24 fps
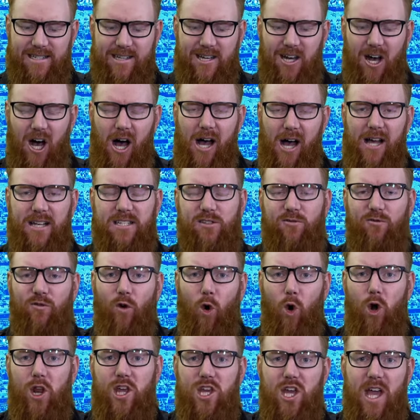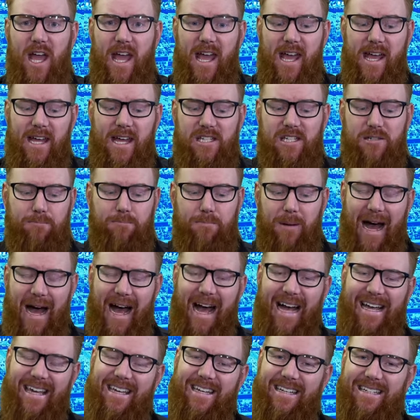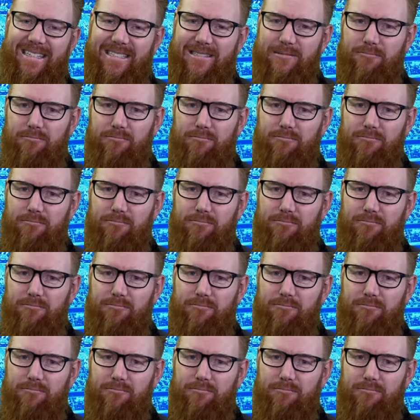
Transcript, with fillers: Cause footy is back